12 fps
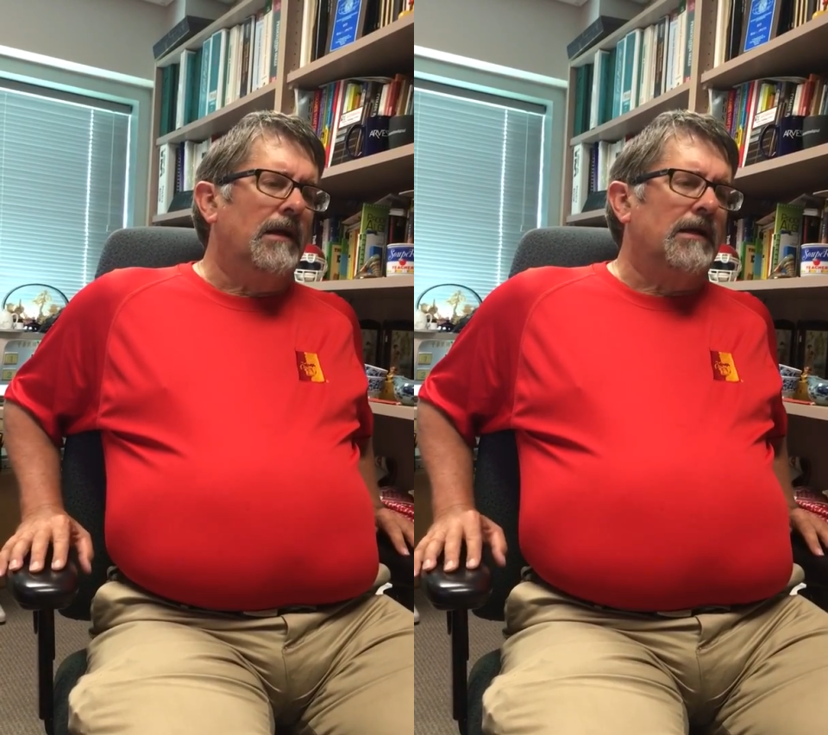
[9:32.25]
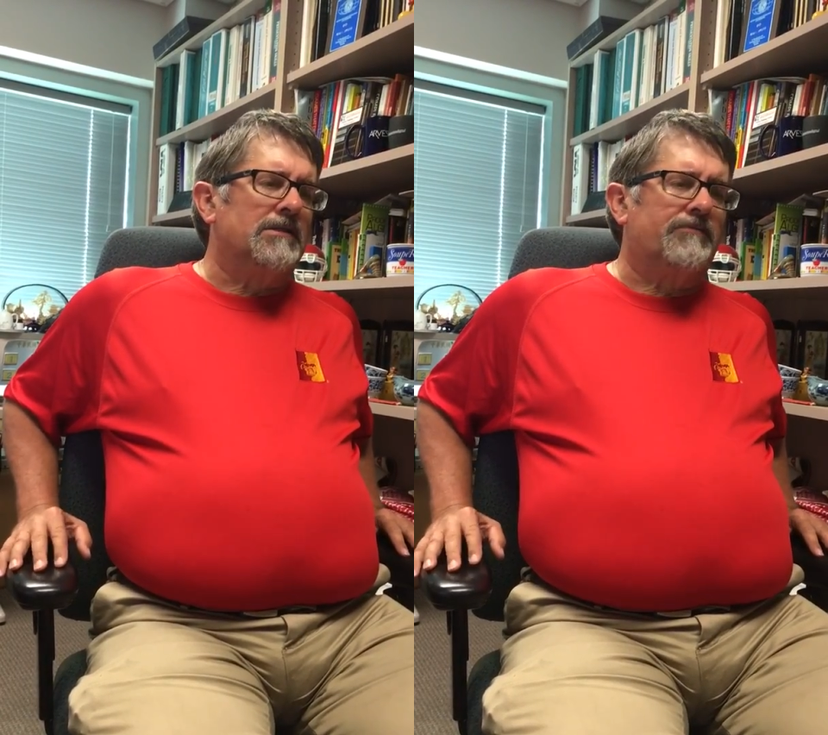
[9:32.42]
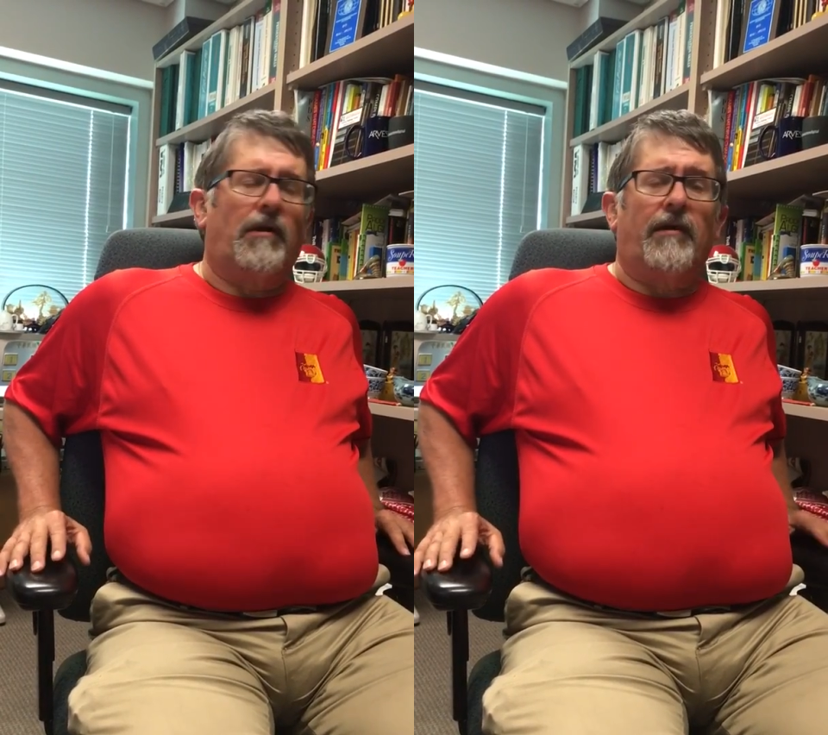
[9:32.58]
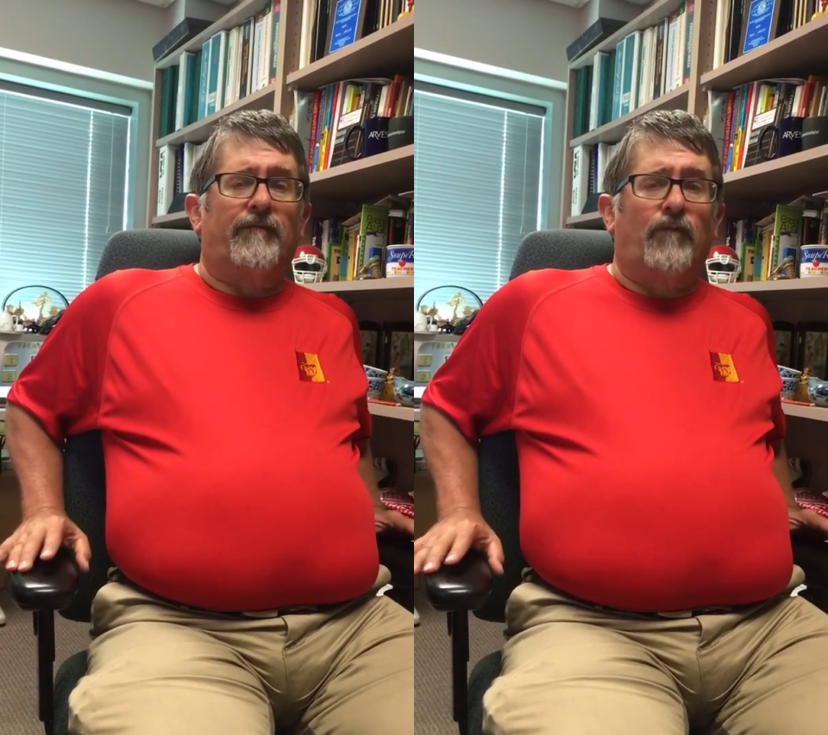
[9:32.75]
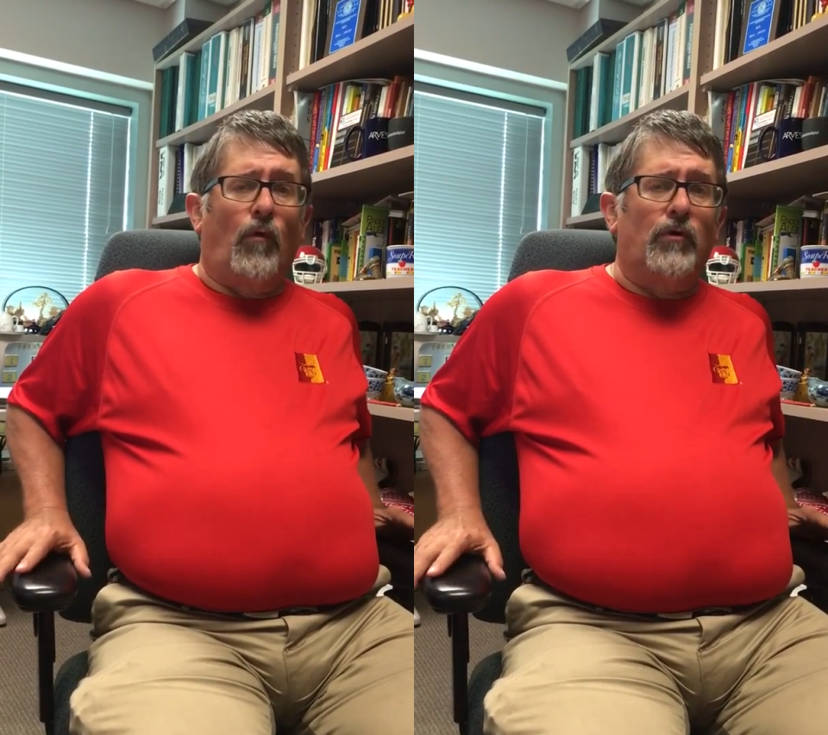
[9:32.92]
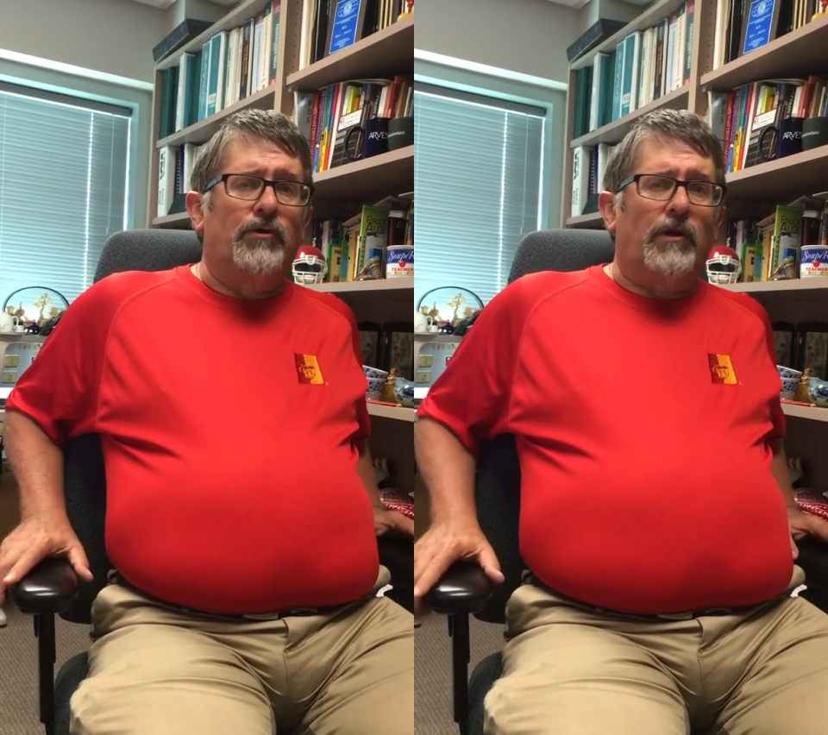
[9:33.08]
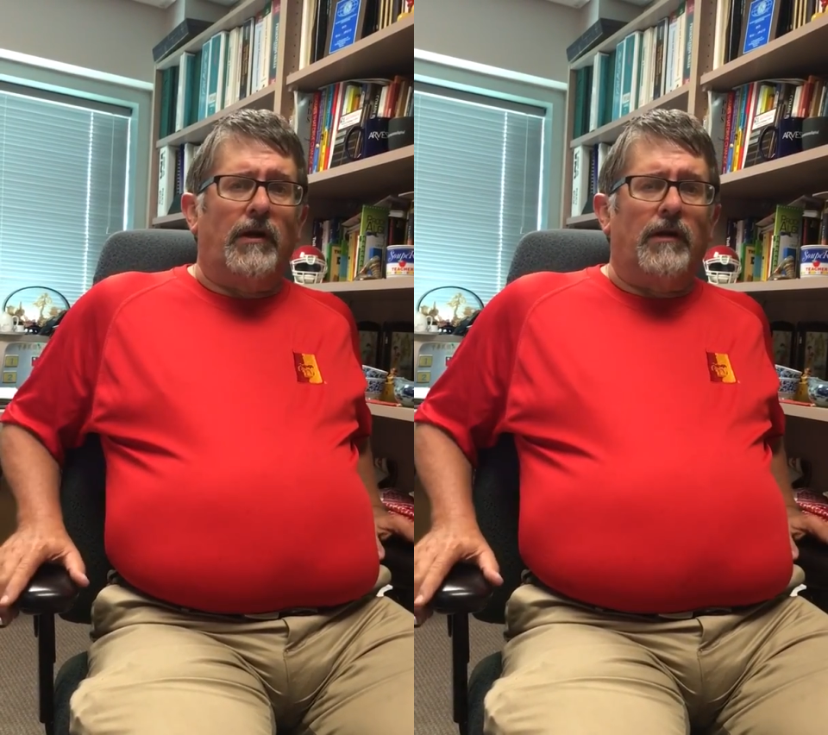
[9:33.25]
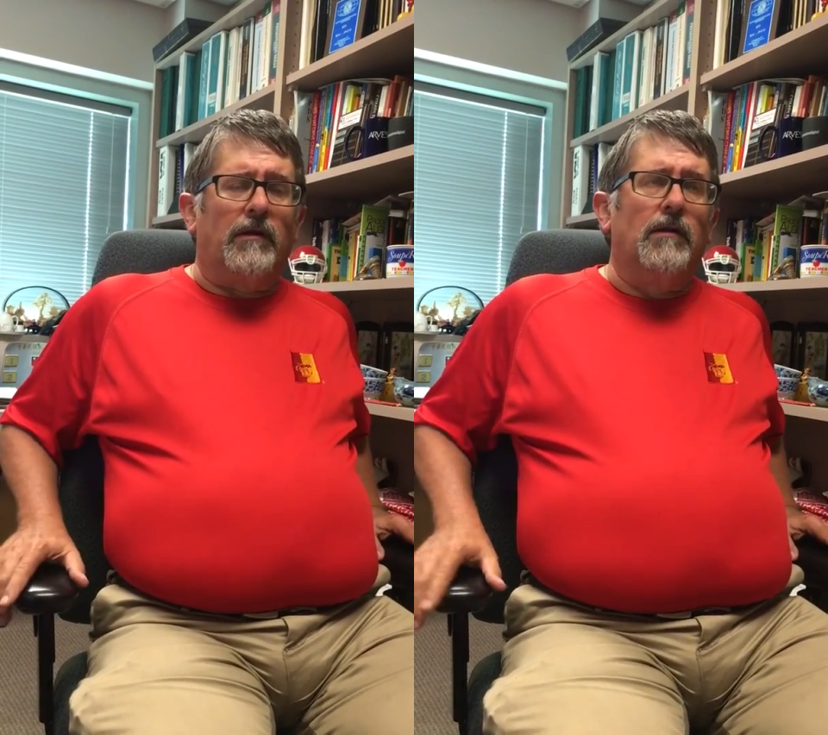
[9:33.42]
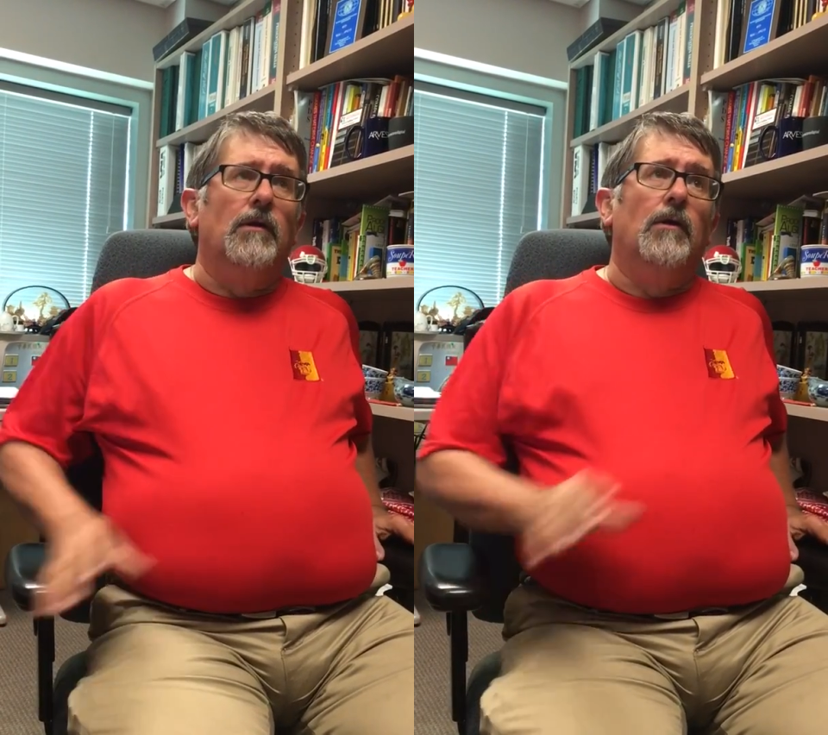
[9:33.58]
I was very fortunate